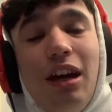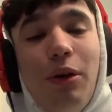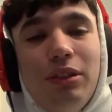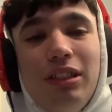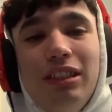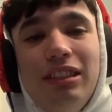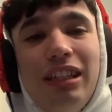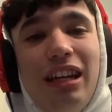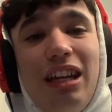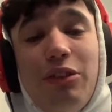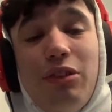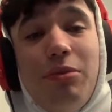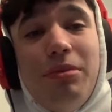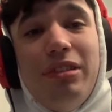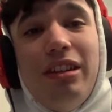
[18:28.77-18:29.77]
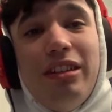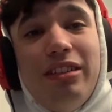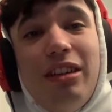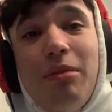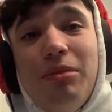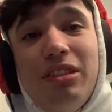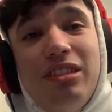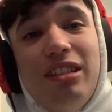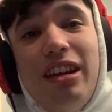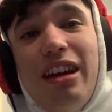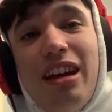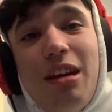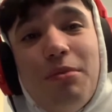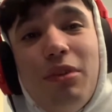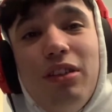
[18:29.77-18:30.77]
I wasn't a dig at anyone in particular. I'm just saying
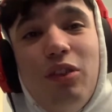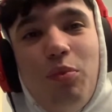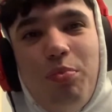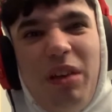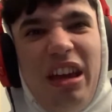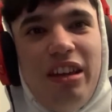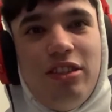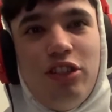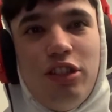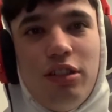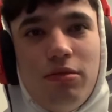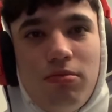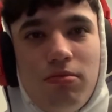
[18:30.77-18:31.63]
I'm not a little bitch.